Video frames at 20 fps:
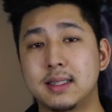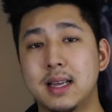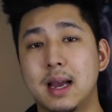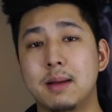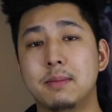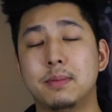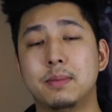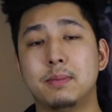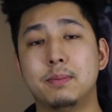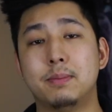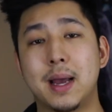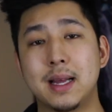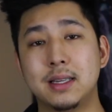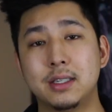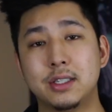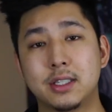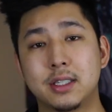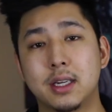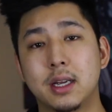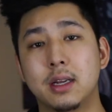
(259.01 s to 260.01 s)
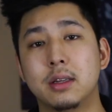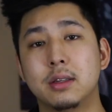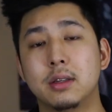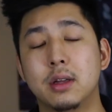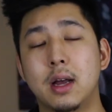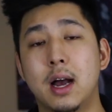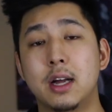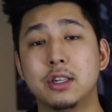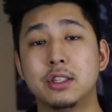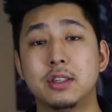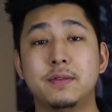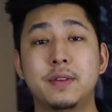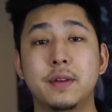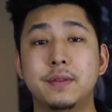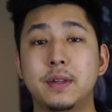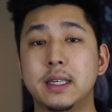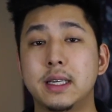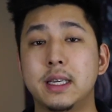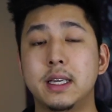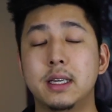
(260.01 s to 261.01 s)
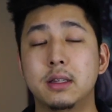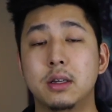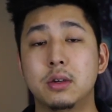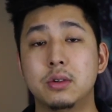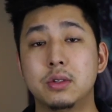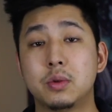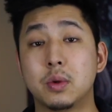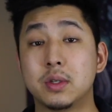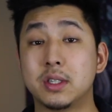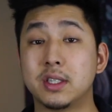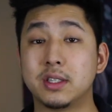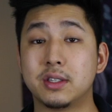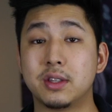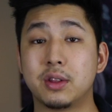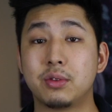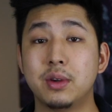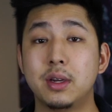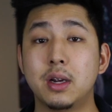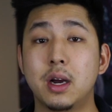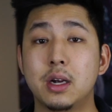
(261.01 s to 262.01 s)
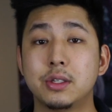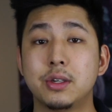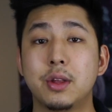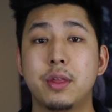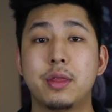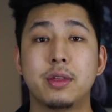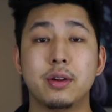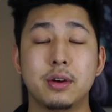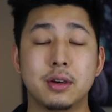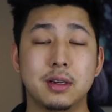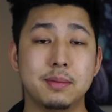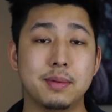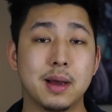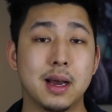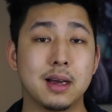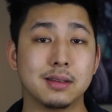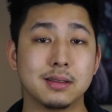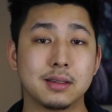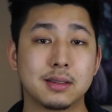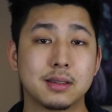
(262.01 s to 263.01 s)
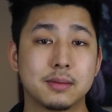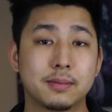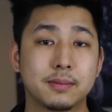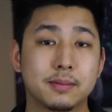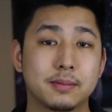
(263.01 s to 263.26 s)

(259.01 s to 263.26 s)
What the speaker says: attempt bench, 150 kilos, which is 330 pounds.